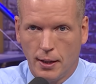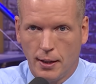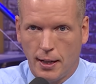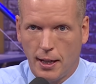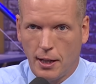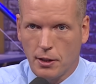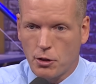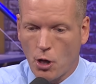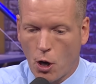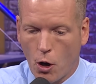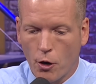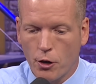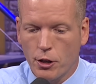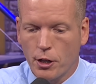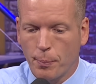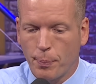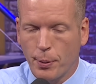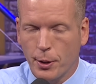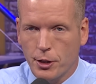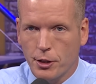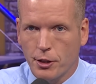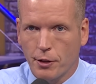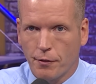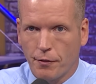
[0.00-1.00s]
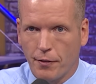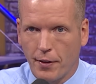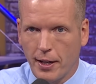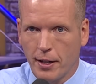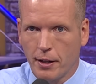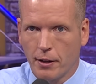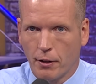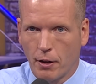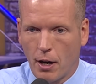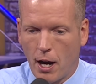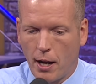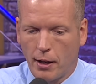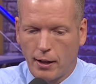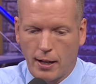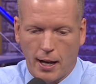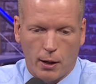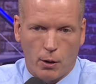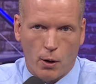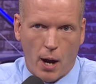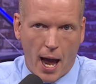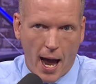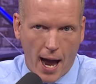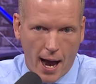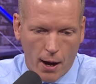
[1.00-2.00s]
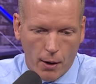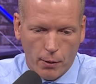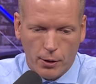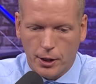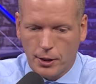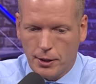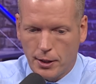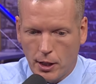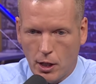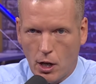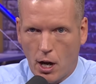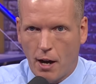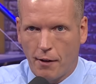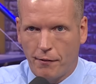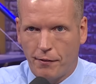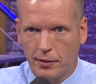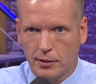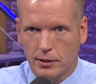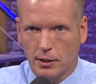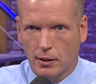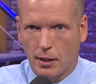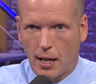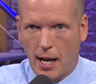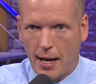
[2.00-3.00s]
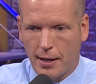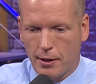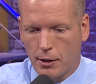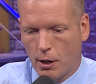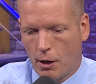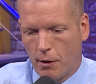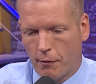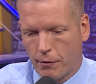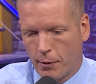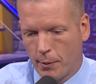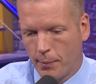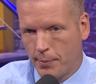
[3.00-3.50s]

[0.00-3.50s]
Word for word: It's hard to put your finger on like how could the offensive line go from